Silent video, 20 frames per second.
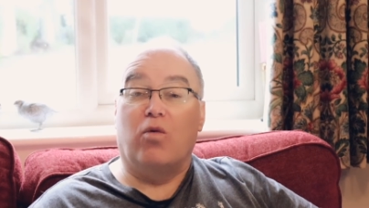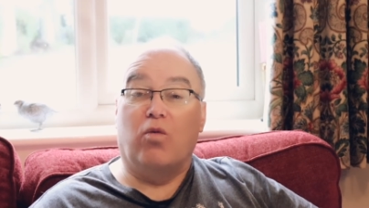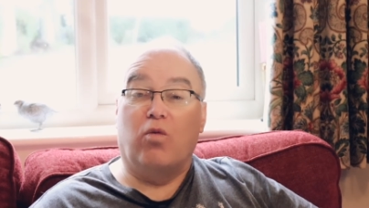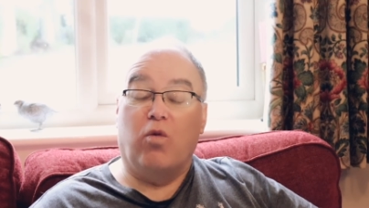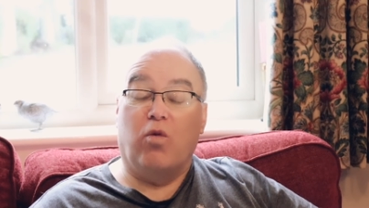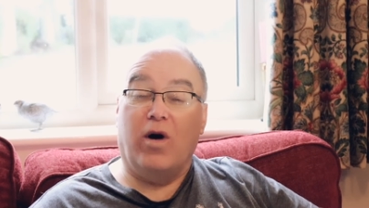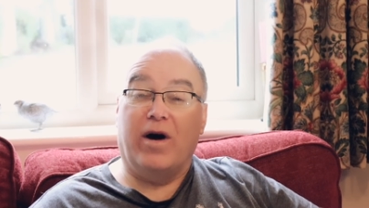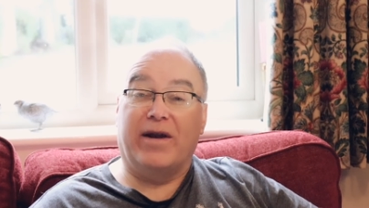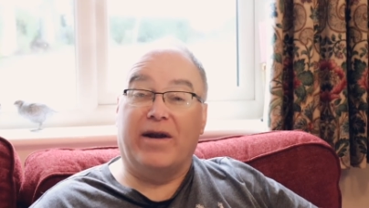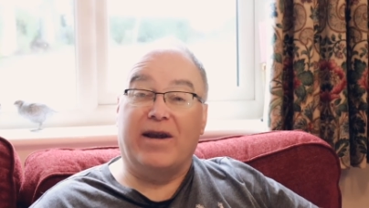
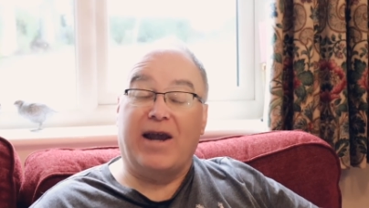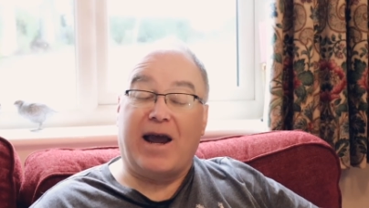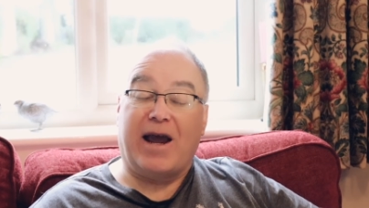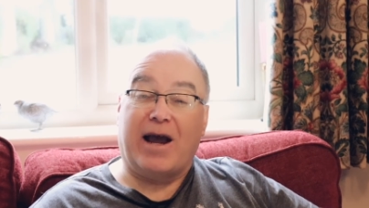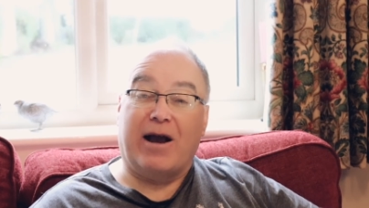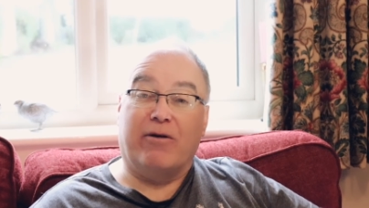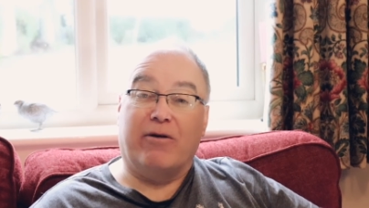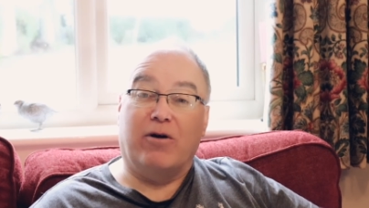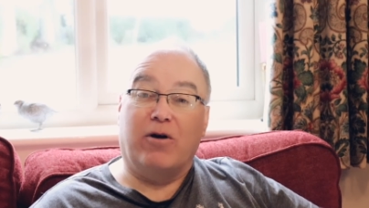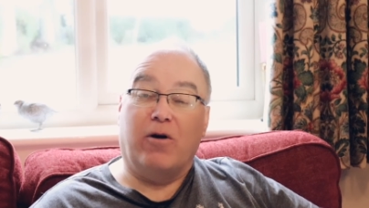one
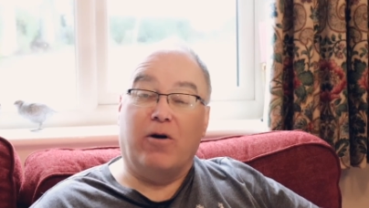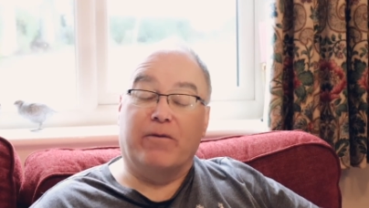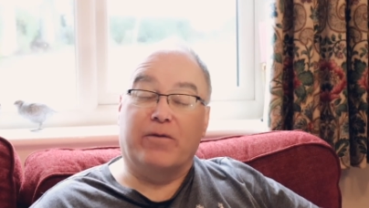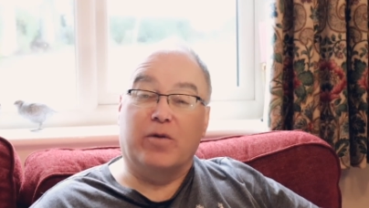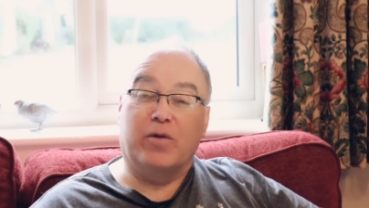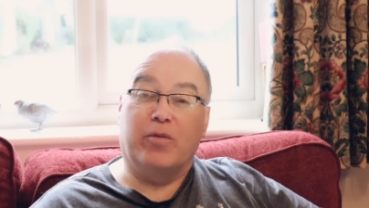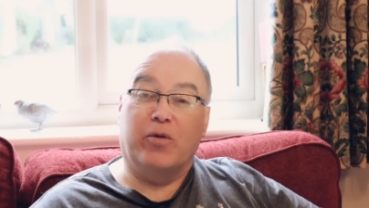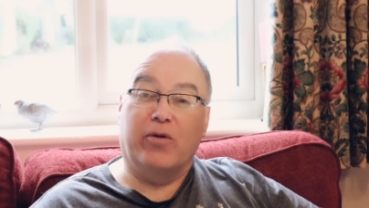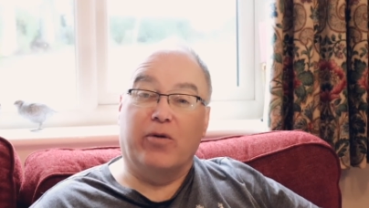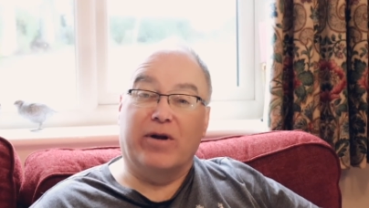hour
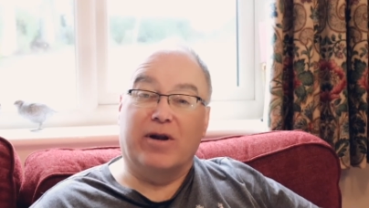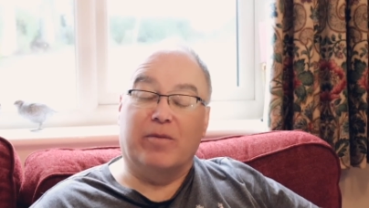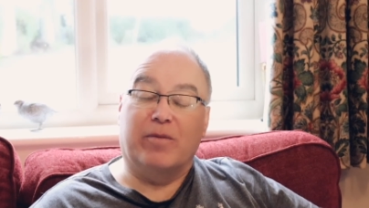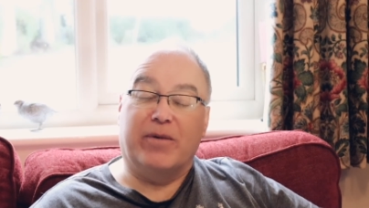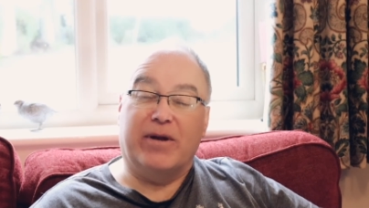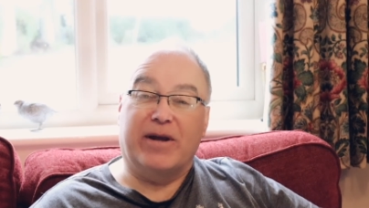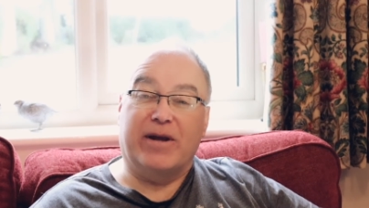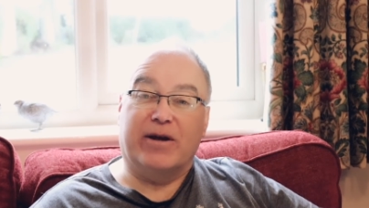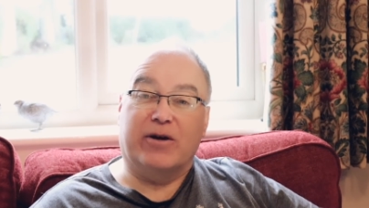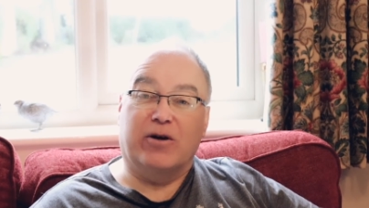of the
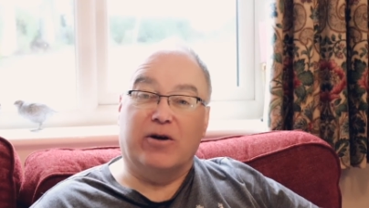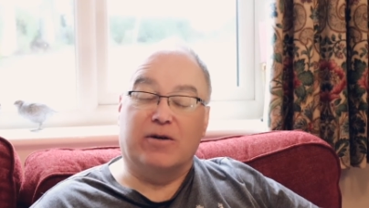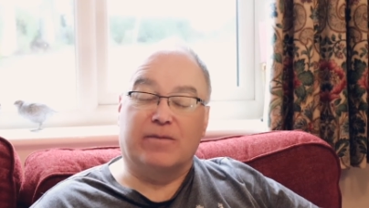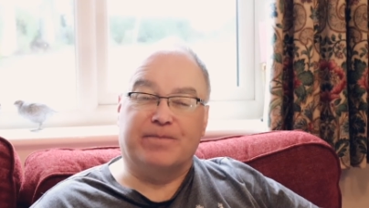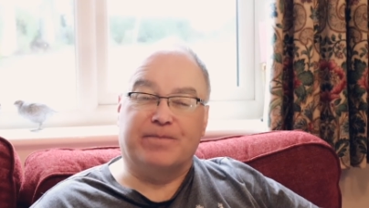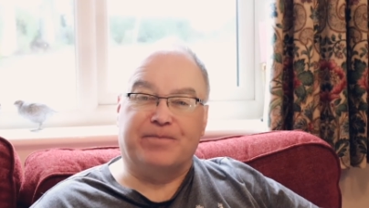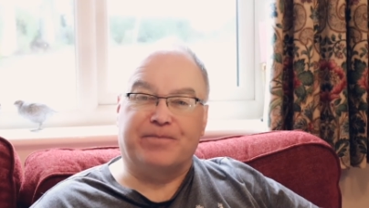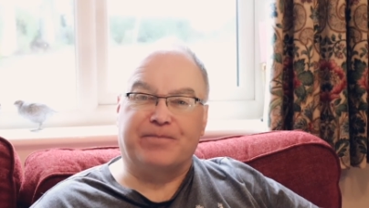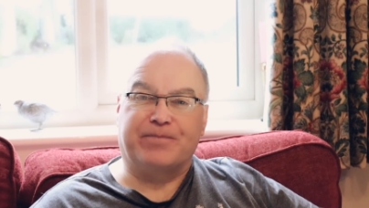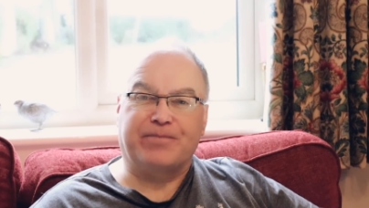boiler being
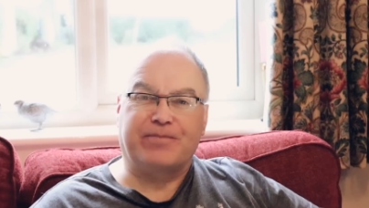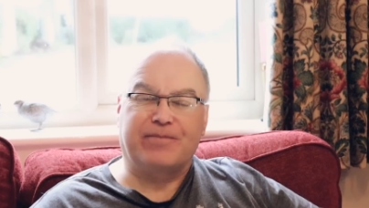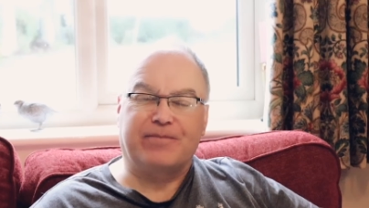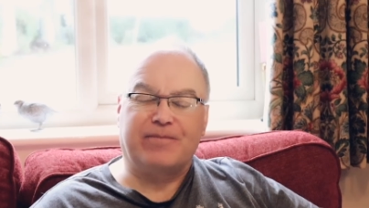on